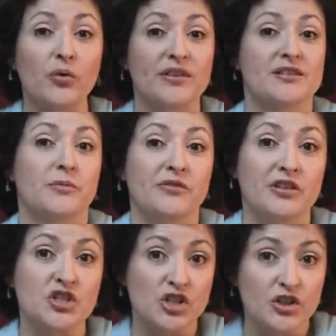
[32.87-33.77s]
with some of
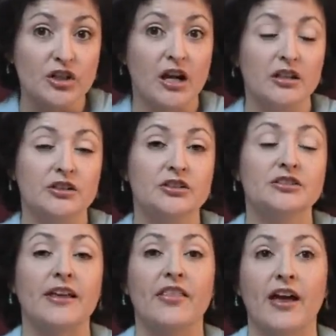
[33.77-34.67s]
the sheer
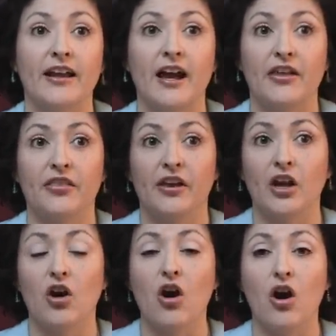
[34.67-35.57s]
colors that I think